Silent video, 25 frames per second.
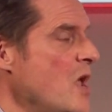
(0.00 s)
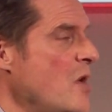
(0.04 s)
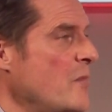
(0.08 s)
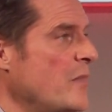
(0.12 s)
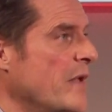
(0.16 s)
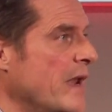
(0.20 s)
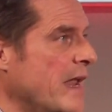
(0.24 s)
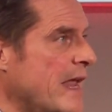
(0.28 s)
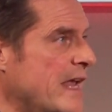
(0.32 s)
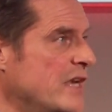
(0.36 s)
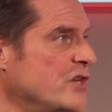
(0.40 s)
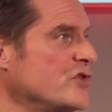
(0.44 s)

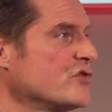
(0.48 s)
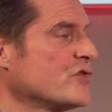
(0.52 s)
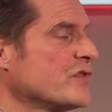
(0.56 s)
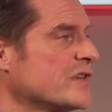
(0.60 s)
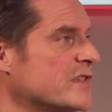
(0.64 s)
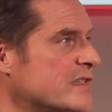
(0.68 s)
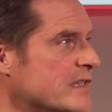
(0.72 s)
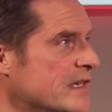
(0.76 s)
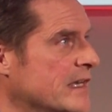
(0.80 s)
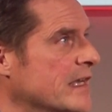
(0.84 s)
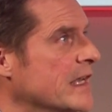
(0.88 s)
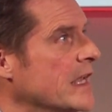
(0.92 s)
But
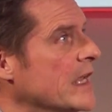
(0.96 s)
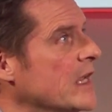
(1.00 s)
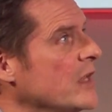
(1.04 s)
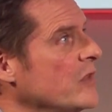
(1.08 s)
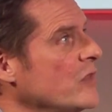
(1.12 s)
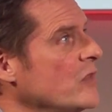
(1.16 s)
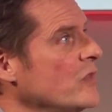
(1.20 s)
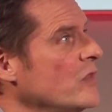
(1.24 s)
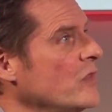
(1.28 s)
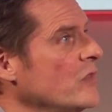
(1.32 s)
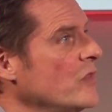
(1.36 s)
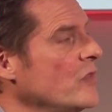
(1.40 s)
interestingly,
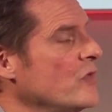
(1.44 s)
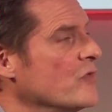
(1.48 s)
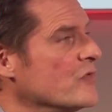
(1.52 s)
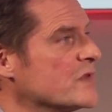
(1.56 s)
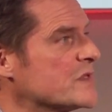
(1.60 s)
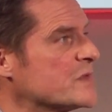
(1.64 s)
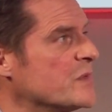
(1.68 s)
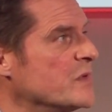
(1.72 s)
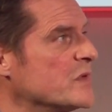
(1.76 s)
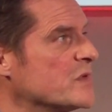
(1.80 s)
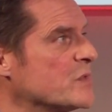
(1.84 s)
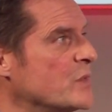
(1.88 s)
the
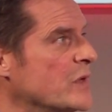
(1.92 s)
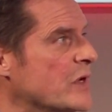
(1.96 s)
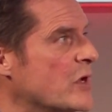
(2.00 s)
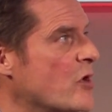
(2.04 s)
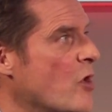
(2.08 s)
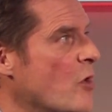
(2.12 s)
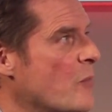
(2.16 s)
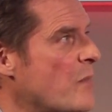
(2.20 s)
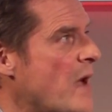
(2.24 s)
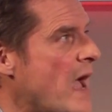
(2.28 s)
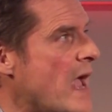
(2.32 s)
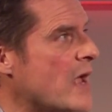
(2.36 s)
response we
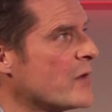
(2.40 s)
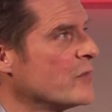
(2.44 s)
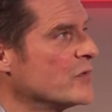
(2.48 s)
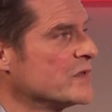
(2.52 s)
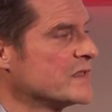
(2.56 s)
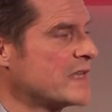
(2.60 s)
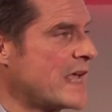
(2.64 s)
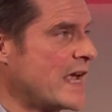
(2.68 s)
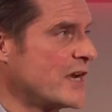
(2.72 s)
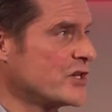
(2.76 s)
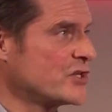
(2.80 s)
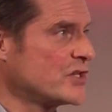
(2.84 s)
got back
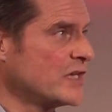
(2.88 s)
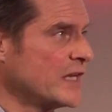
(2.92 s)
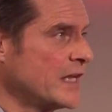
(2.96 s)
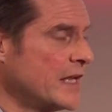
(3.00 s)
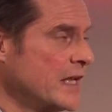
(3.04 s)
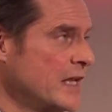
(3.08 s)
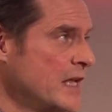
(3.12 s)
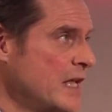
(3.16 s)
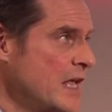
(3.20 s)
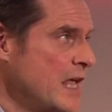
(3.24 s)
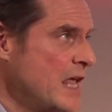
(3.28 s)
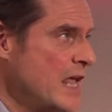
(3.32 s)
was
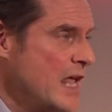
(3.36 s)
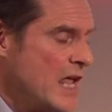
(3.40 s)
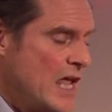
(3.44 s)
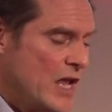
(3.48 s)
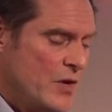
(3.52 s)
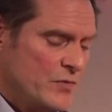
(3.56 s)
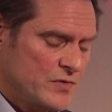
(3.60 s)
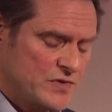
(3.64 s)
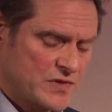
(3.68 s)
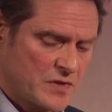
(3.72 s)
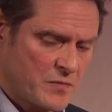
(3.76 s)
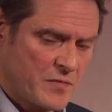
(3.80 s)
actually,
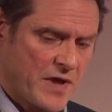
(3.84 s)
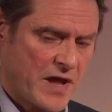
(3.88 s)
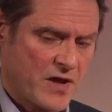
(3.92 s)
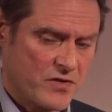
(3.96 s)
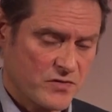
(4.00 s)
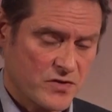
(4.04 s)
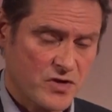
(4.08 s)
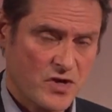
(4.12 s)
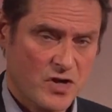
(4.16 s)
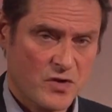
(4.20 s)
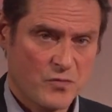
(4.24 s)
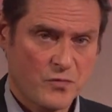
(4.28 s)
it was
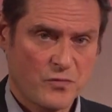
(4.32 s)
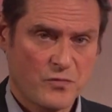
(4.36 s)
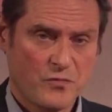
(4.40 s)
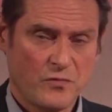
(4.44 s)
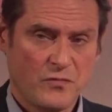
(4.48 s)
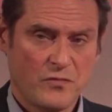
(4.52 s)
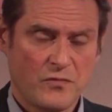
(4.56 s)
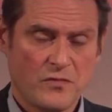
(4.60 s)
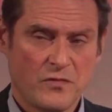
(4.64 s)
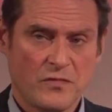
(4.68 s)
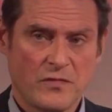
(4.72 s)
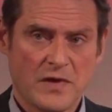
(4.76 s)
about
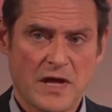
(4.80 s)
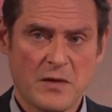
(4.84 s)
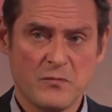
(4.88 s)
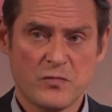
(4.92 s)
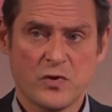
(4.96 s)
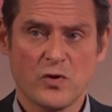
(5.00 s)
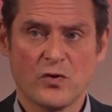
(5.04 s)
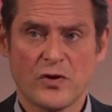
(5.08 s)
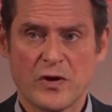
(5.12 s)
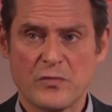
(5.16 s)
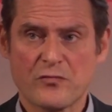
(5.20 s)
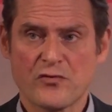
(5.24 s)

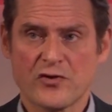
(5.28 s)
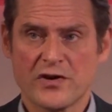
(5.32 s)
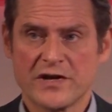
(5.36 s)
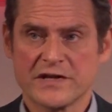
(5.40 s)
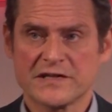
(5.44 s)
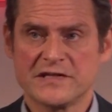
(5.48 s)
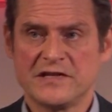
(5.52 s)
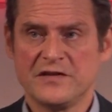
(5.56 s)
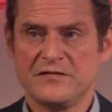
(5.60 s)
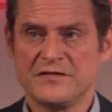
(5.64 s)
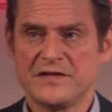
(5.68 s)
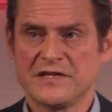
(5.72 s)
employee
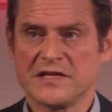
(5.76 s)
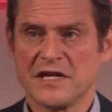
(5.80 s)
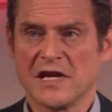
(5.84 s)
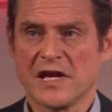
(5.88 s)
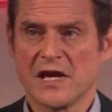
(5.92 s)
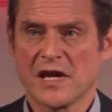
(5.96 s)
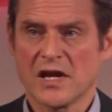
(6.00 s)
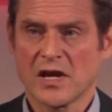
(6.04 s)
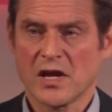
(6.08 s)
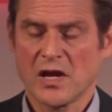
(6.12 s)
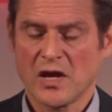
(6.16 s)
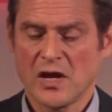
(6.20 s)

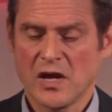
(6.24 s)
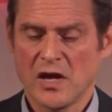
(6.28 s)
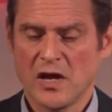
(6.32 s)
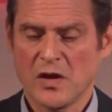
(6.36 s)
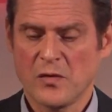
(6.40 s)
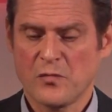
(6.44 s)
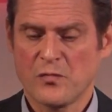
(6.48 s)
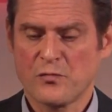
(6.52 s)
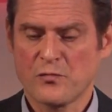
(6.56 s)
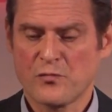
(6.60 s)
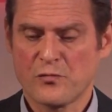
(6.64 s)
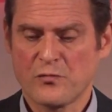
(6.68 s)
productivity,
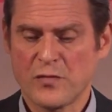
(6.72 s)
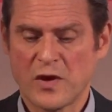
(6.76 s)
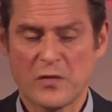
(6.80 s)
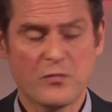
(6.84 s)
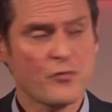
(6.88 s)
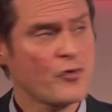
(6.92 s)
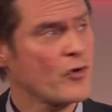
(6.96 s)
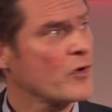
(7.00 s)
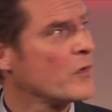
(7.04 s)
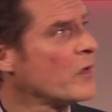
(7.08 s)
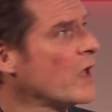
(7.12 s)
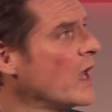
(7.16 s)

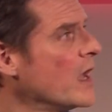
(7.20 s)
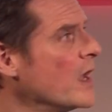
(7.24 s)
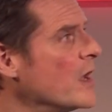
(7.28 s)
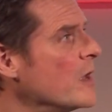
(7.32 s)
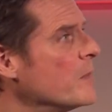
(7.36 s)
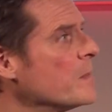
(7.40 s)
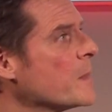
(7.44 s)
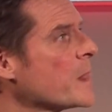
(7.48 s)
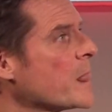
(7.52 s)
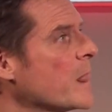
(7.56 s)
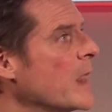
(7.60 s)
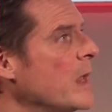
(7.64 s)

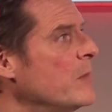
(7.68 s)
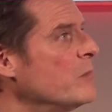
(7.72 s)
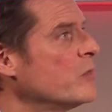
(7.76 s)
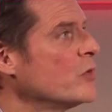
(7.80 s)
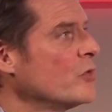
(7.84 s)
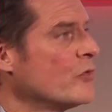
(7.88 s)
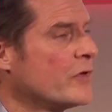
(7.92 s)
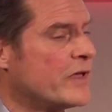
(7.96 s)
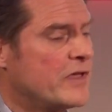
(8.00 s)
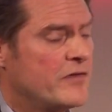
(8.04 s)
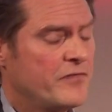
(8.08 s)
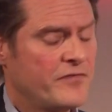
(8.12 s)

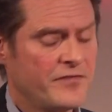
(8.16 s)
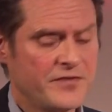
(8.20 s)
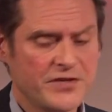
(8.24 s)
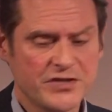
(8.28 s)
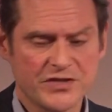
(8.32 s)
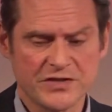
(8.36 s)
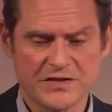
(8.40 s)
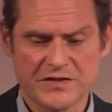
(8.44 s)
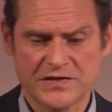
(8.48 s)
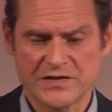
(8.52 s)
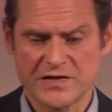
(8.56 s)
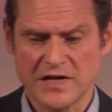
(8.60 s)
employee
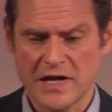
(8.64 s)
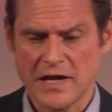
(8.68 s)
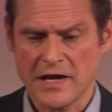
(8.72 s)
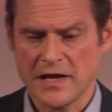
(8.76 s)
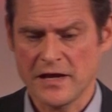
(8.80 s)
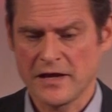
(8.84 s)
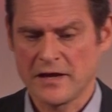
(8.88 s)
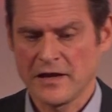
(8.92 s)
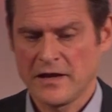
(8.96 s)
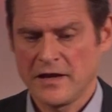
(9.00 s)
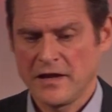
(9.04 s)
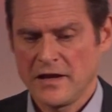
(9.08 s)
efficiency.